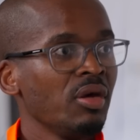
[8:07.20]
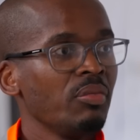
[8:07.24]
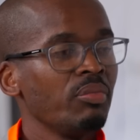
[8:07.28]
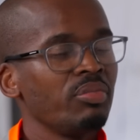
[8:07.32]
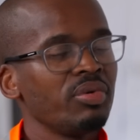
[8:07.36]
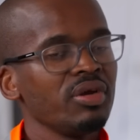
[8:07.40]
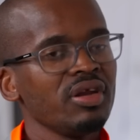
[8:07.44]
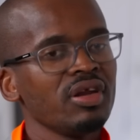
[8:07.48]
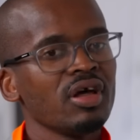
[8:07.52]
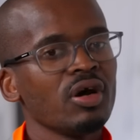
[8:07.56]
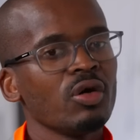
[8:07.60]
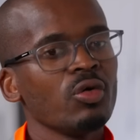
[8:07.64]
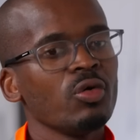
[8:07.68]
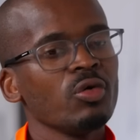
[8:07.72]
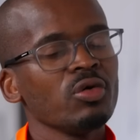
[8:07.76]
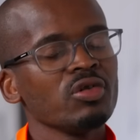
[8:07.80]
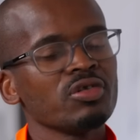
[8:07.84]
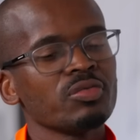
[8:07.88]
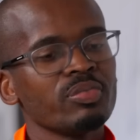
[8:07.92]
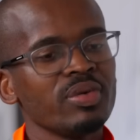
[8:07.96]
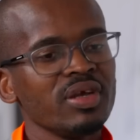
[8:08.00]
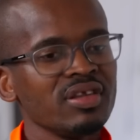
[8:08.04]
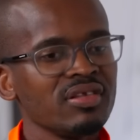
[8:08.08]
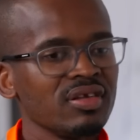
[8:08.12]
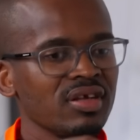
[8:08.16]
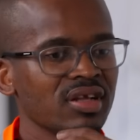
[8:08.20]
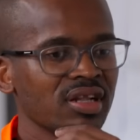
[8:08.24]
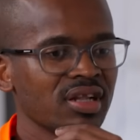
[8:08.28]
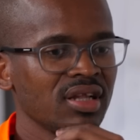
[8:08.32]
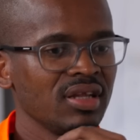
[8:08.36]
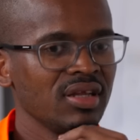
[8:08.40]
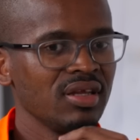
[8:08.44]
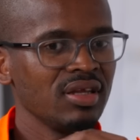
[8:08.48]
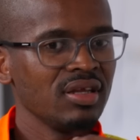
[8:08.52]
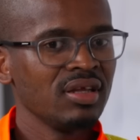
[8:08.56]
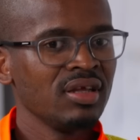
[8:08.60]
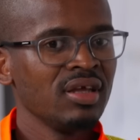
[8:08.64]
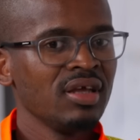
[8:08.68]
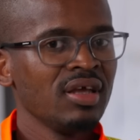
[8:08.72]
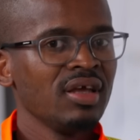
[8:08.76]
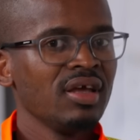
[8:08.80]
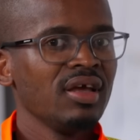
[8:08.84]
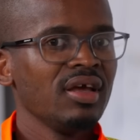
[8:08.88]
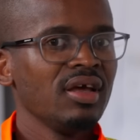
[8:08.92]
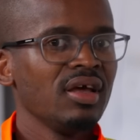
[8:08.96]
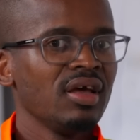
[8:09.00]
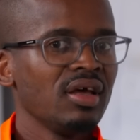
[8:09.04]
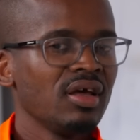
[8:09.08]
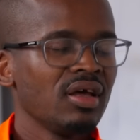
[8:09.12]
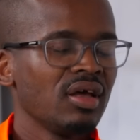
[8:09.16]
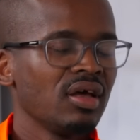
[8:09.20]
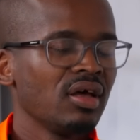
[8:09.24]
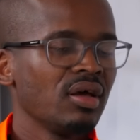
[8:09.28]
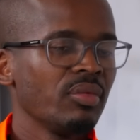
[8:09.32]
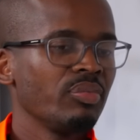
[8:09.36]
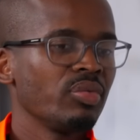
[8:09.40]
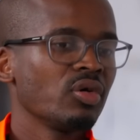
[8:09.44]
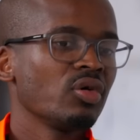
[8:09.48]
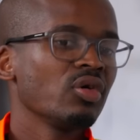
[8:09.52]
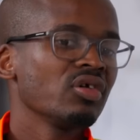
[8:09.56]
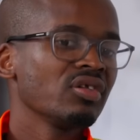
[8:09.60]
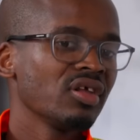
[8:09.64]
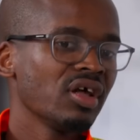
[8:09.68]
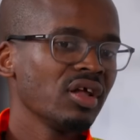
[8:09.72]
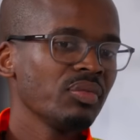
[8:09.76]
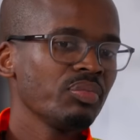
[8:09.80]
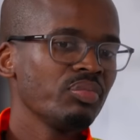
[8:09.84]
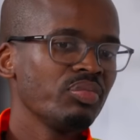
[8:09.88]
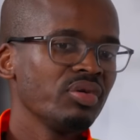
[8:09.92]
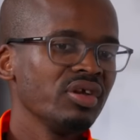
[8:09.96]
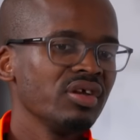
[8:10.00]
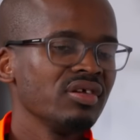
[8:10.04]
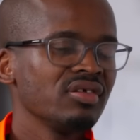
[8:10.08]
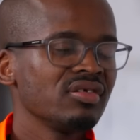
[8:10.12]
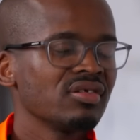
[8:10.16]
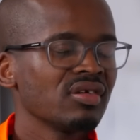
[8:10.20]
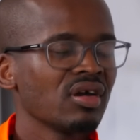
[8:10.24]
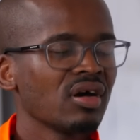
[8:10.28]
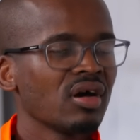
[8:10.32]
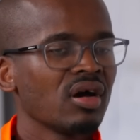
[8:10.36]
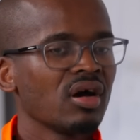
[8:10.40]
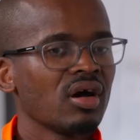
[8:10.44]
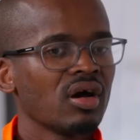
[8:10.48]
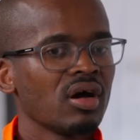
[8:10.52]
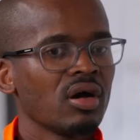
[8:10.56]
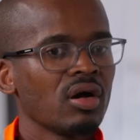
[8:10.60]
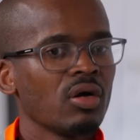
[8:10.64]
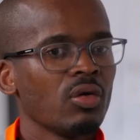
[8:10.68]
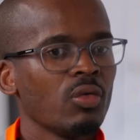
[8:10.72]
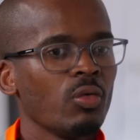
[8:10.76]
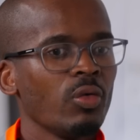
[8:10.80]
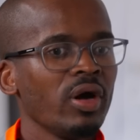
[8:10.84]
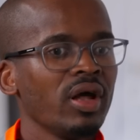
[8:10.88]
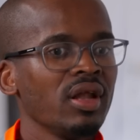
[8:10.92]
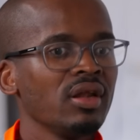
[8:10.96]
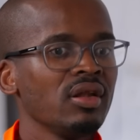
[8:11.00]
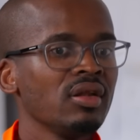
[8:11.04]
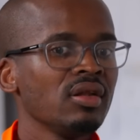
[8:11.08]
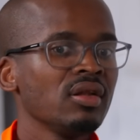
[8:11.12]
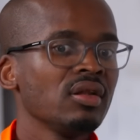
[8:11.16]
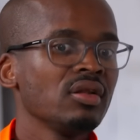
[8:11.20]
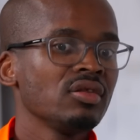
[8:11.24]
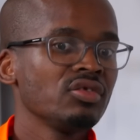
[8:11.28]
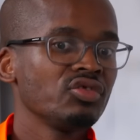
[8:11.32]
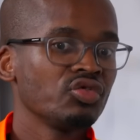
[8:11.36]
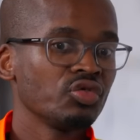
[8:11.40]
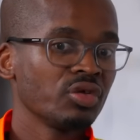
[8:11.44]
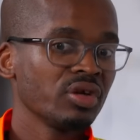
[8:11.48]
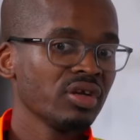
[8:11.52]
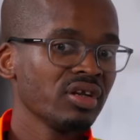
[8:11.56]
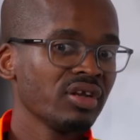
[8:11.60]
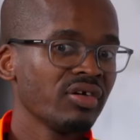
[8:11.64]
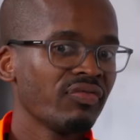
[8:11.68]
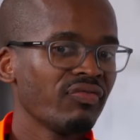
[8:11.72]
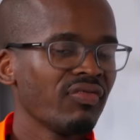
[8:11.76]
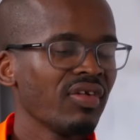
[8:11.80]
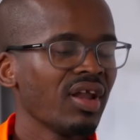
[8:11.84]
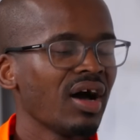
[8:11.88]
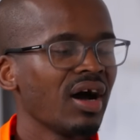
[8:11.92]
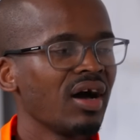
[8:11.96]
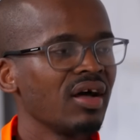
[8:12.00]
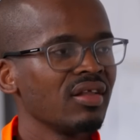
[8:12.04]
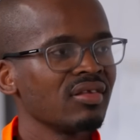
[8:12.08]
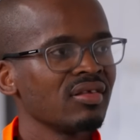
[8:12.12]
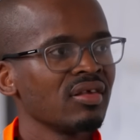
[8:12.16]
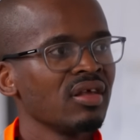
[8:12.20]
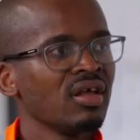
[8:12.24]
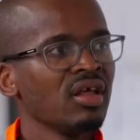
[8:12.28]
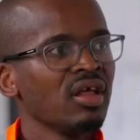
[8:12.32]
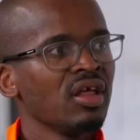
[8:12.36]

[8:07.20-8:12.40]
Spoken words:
Breather hose, basically, because that bridge, during the floods,